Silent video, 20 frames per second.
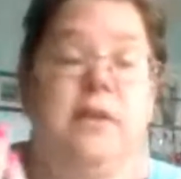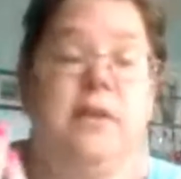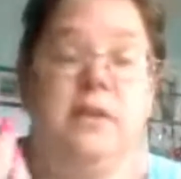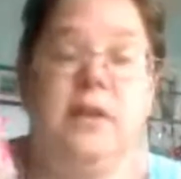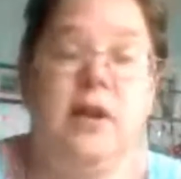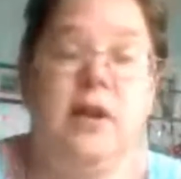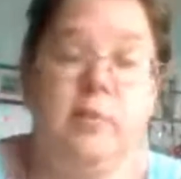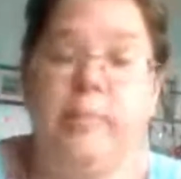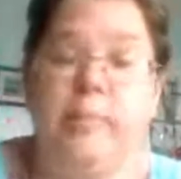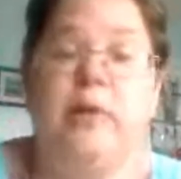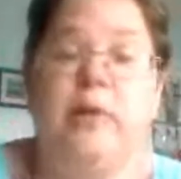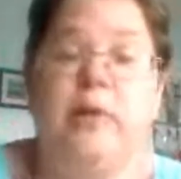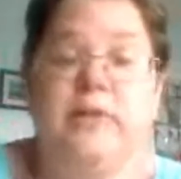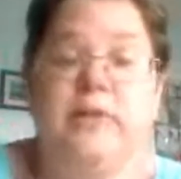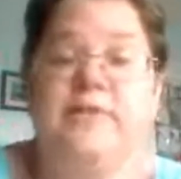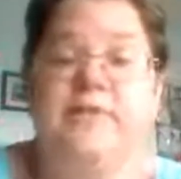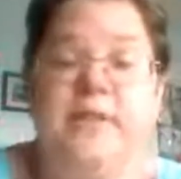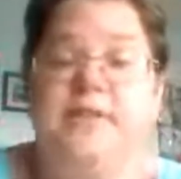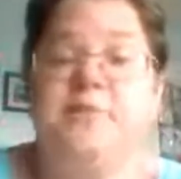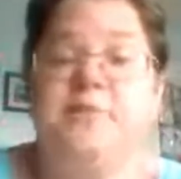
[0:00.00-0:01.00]
help out
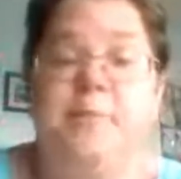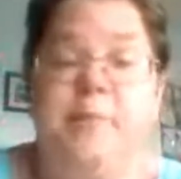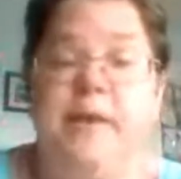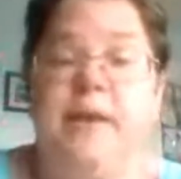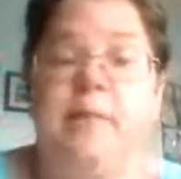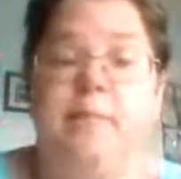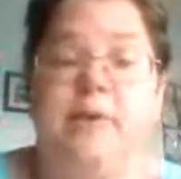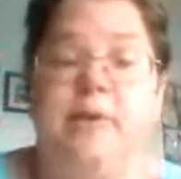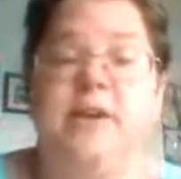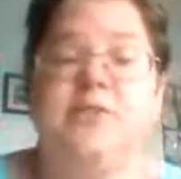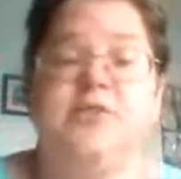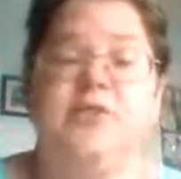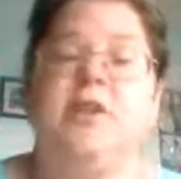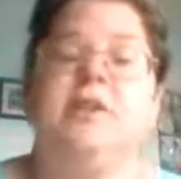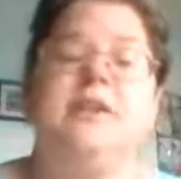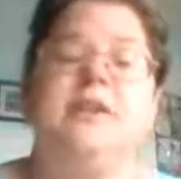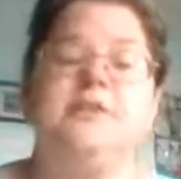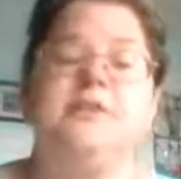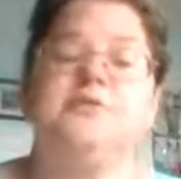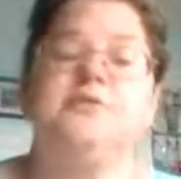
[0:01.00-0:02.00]
if needs be, but it's not
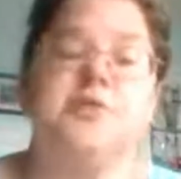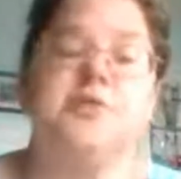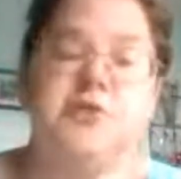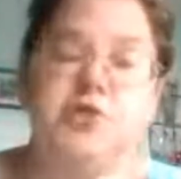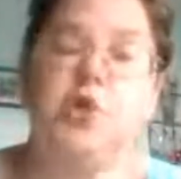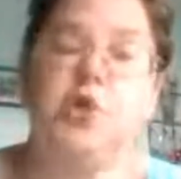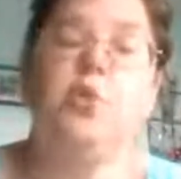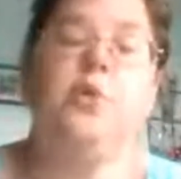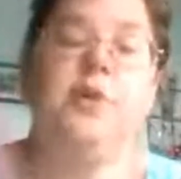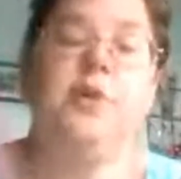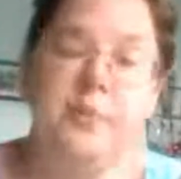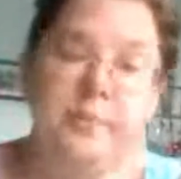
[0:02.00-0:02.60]
like there's a torrent